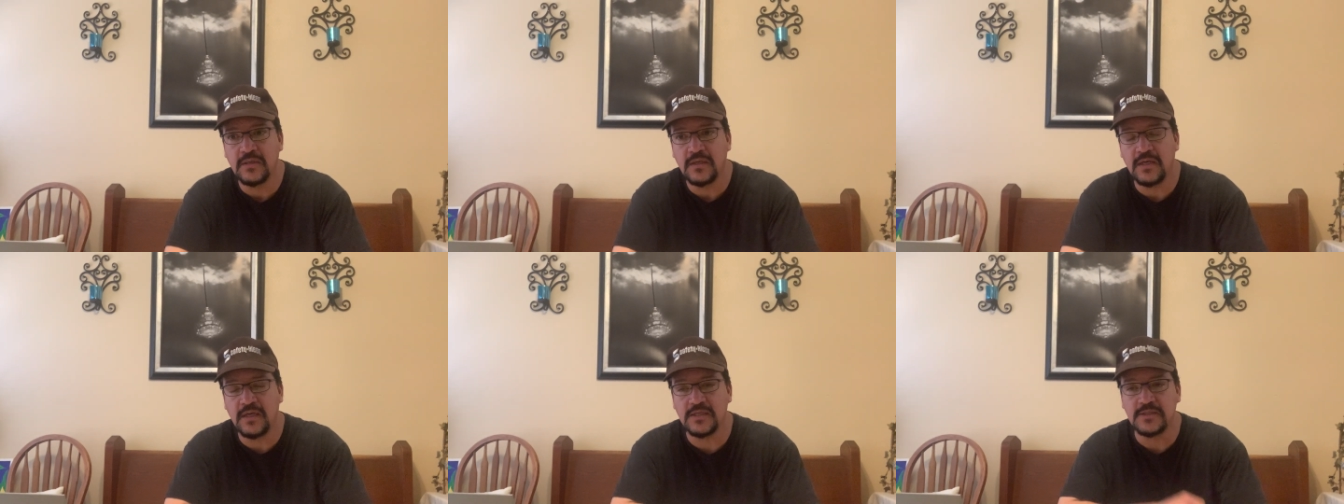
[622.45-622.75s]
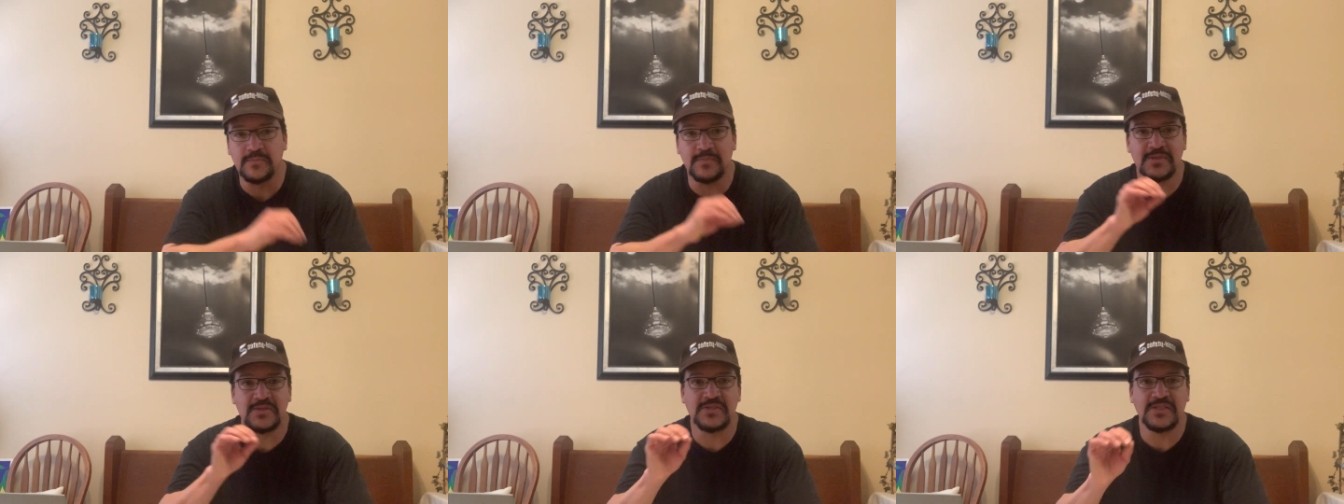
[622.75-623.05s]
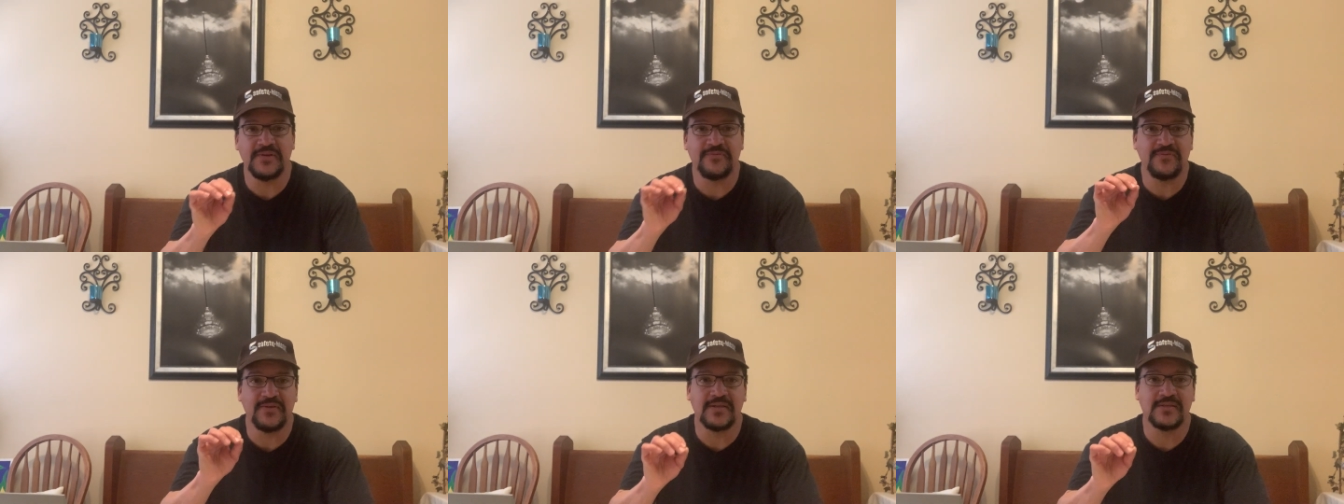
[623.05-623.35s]
a
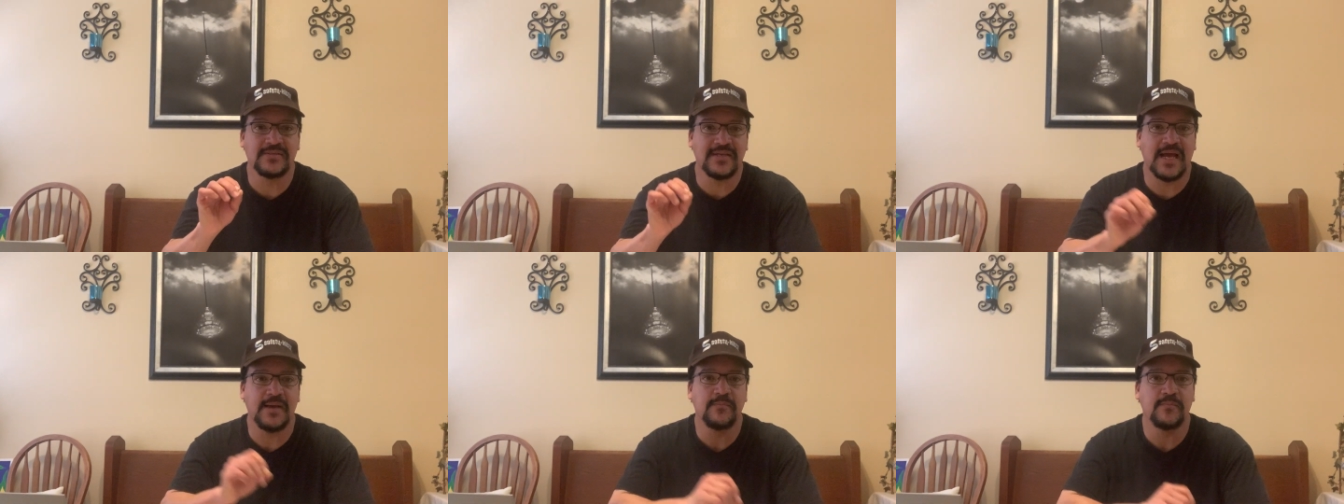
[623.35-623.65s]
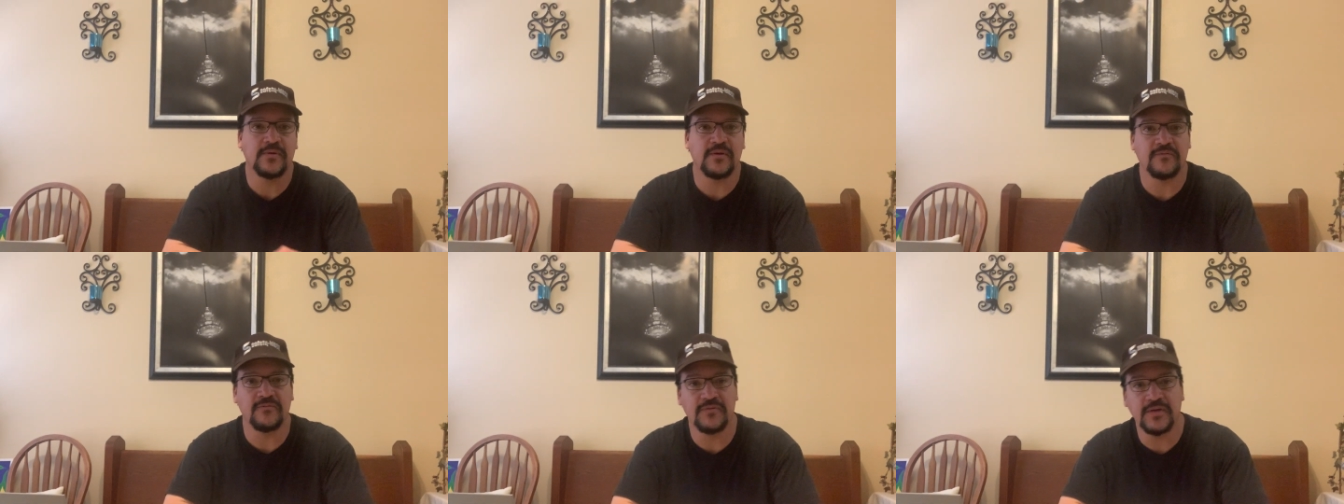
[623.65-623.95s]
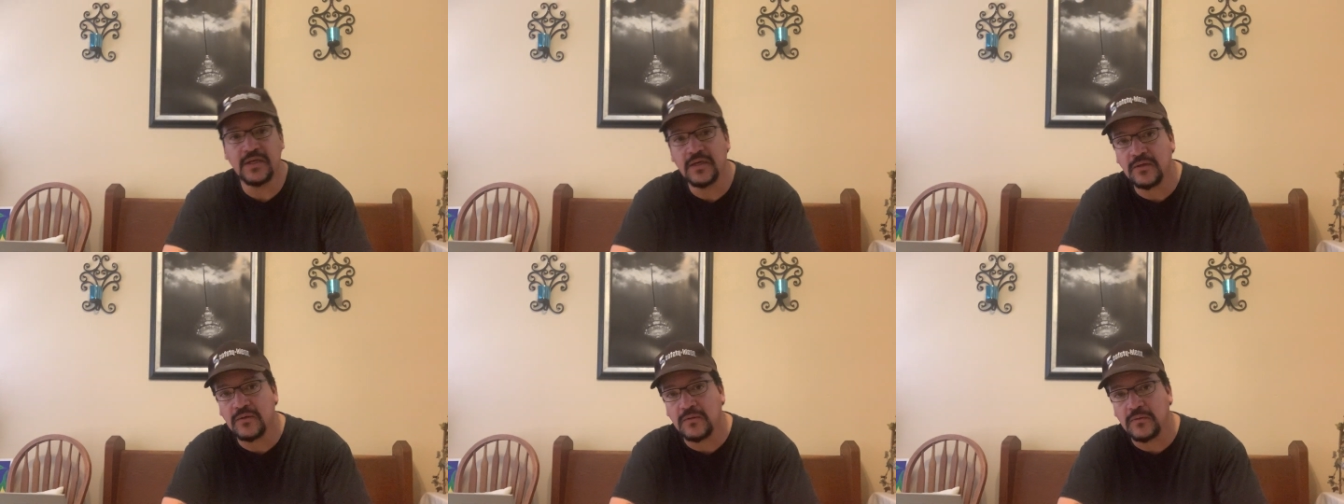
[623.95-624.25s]
specific type of
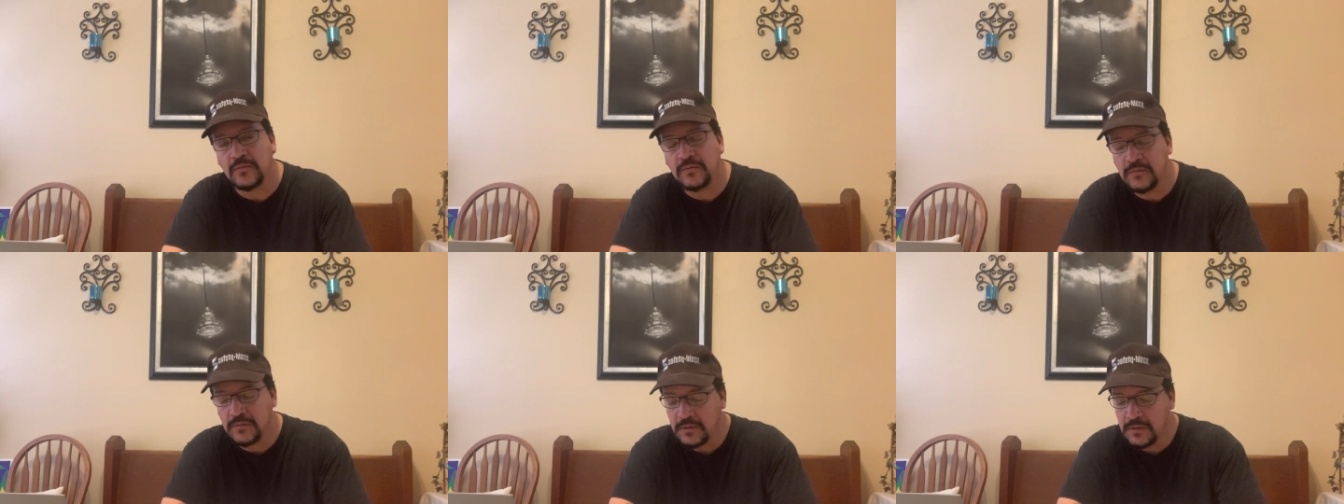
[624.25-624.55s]
vehicle.